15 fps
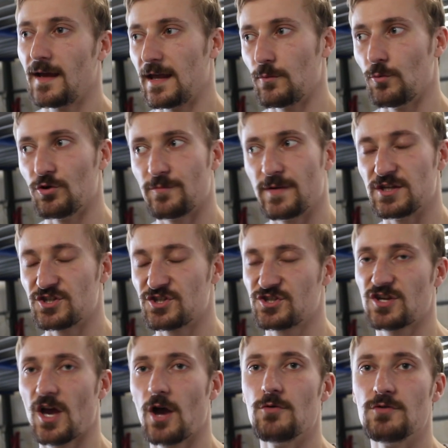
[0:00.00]
it would have been
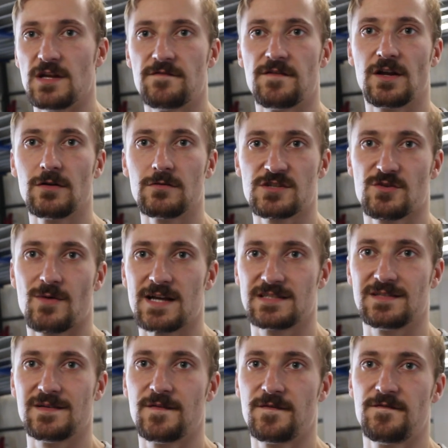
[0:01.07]
so difficult to
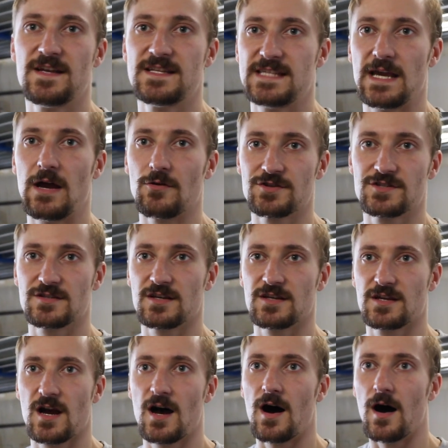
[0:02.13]
actually fit it onto the
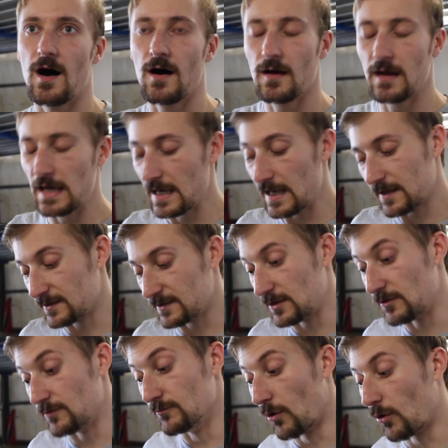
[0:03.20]
car.
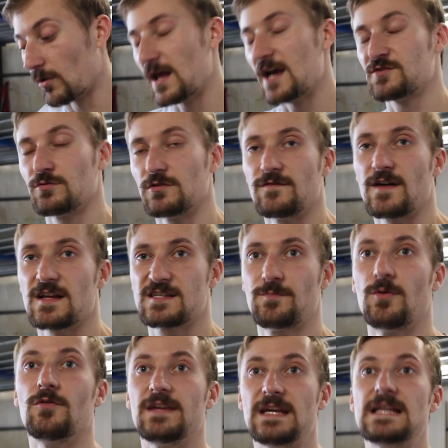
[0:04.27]
You more or less would have had to
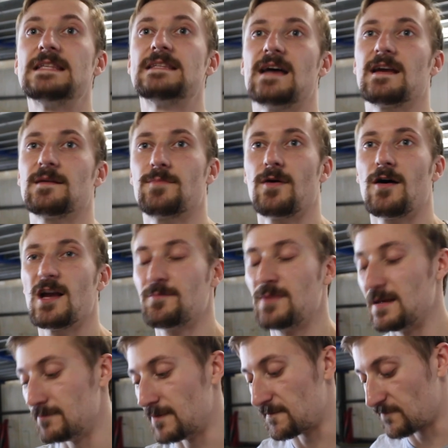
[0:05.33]
put the intake pipe
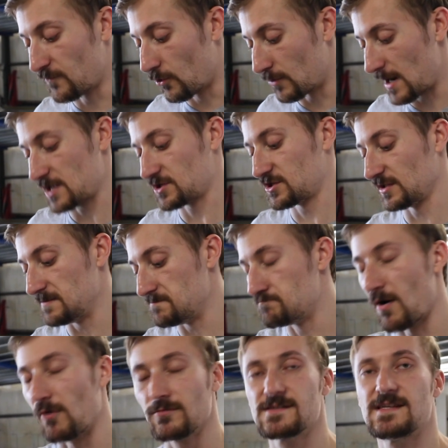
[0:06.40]
in before actually
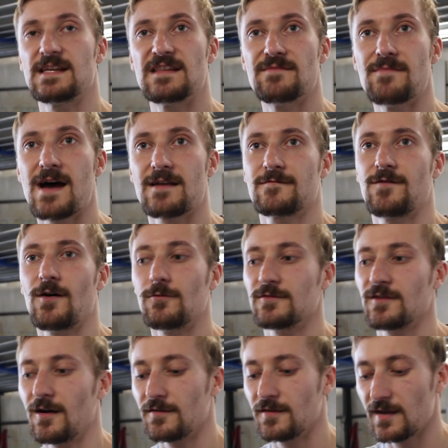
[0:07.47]
bolting the
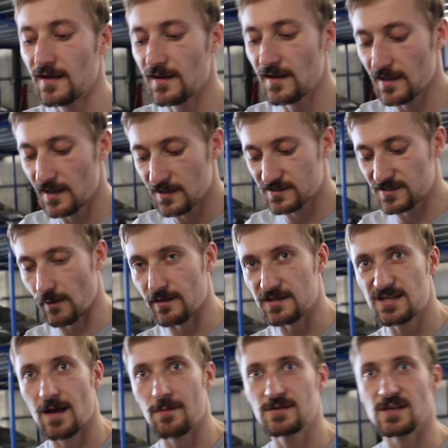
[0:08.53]
manifold on. So
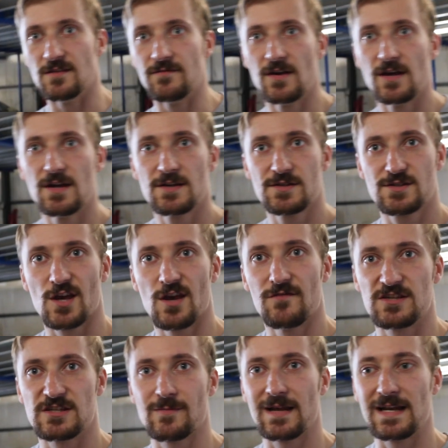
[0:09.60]
in terms of
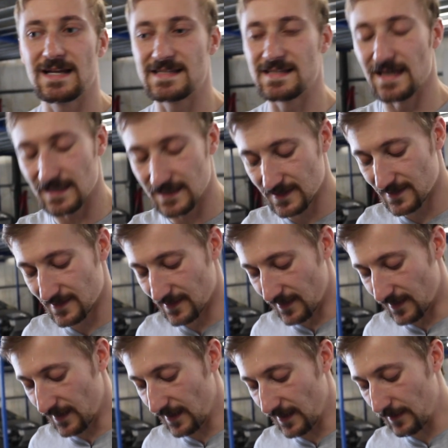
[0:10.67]
serviceability,
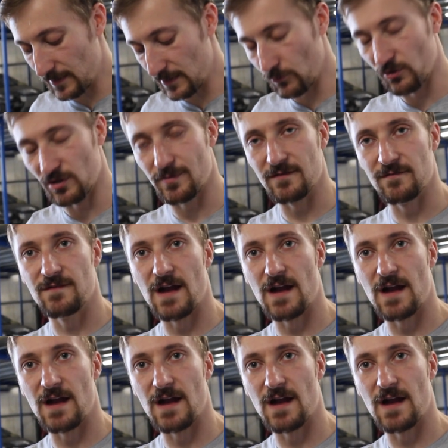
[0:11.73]
it would have been